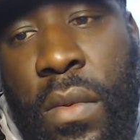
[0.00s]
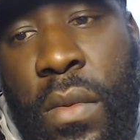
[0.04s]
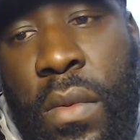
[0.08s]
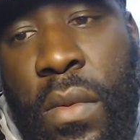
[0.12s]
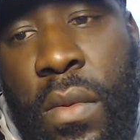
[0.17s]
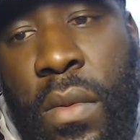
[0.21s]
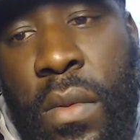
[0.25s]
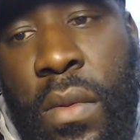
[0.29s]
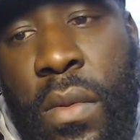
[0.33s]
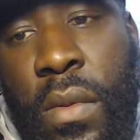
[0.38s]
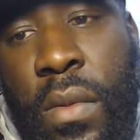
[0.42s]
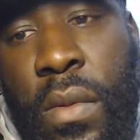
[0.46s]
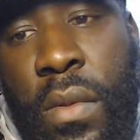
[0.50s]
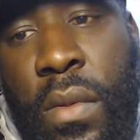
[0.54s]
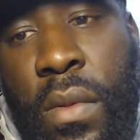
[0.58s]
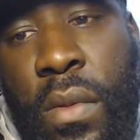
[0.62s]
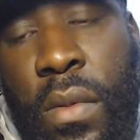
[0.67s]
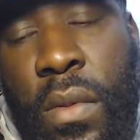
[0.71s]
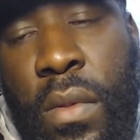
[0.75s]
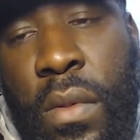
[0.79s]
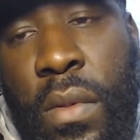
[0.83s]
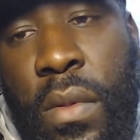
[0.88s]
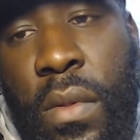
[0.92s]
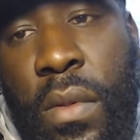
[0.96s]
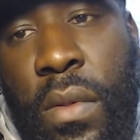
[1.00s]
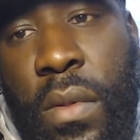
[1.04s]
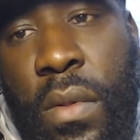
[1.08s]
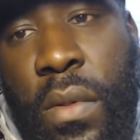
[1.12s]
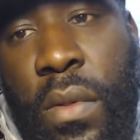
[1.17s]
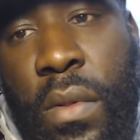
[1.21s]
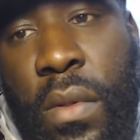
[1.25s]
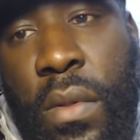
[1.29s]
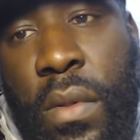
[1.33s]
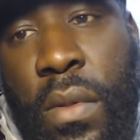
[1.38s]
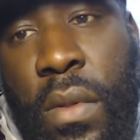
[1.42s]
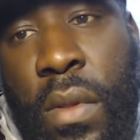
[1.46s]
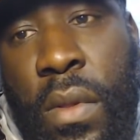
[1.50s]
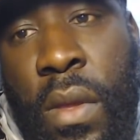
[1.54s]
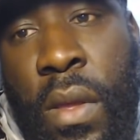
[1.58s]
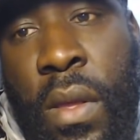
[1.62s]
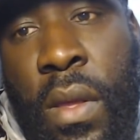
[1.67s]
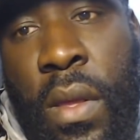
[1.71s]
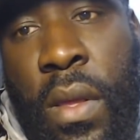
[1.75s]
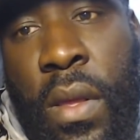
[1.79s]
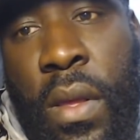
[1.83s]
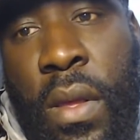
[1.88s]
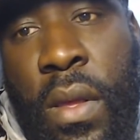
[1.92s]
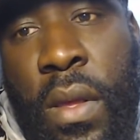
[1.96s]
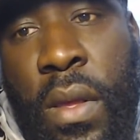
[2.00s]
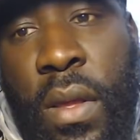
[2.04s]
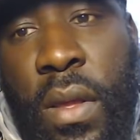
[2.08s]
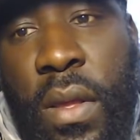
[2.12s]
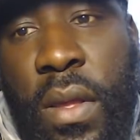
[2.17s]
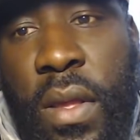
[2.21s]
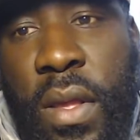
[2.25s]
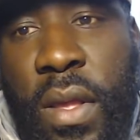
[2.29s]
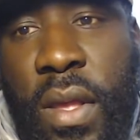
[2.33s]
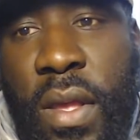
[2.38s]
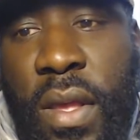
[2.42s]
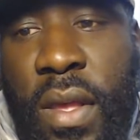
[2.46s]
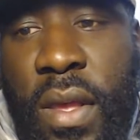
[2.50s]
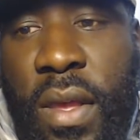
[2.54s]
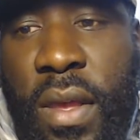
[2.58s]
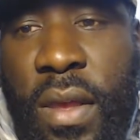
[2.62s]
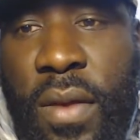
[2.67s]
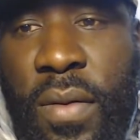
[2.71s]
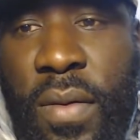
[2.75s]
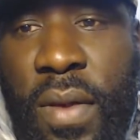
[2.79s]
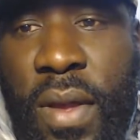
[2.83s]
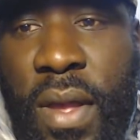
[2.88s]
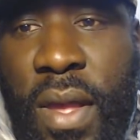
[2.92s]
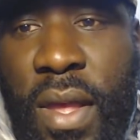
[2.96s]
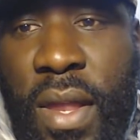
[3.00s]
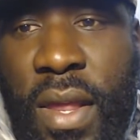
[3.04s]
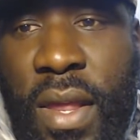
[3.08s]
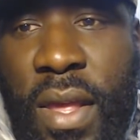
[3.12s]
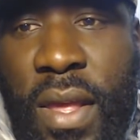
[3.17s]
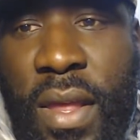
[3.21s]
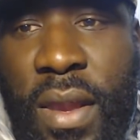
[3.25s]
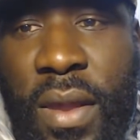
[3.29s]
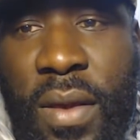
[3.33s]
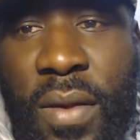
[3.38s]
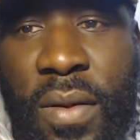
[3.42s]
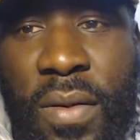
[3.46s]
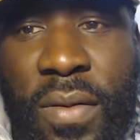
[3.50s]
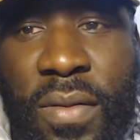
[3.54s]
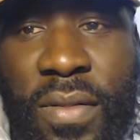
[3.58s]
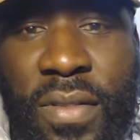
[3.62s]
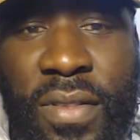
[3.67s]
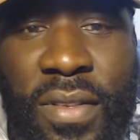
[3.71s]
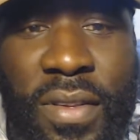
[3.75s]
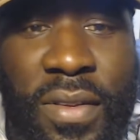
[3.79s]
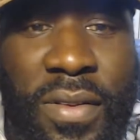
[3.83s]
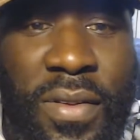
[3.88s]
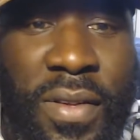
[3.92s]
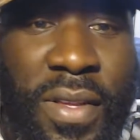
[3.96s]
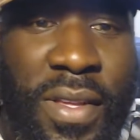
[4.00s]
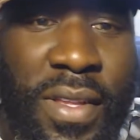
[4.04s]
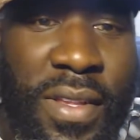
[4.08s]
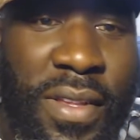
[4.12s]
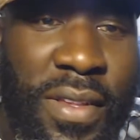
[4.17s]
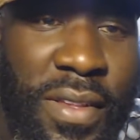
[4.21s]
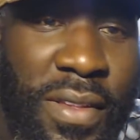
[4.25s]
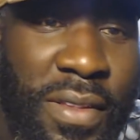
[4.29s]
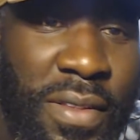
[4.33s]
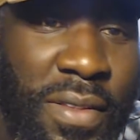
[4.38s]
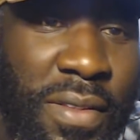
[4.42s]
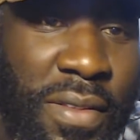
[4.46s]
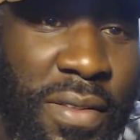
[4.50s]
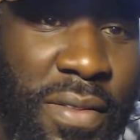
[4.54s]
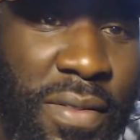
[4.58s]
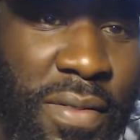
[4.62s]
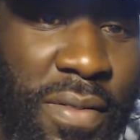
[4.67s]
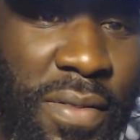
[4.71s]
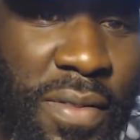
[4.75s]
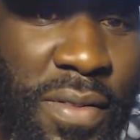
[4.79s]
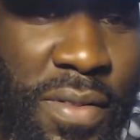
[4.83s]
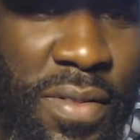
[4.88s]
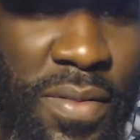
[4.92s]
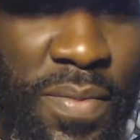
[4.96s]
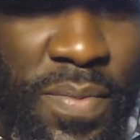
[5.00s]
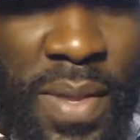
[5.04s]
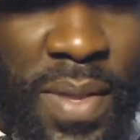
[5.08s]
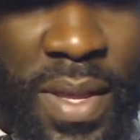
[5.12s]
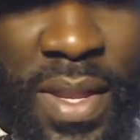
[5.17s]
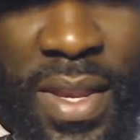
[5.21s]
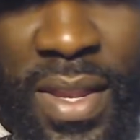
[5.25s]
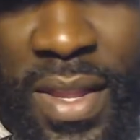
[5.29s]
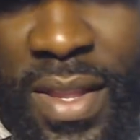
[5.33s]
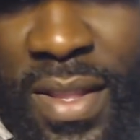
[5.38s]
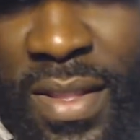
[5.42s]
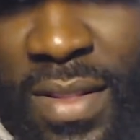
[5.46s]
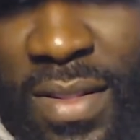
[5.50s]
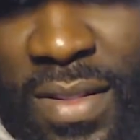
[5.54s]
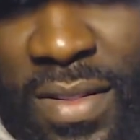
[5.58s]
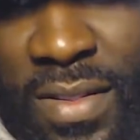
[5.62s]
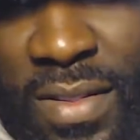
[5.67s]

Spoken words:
He just is scrolling. Shalom, Lenise. Shalom. I'm glad we didn't get to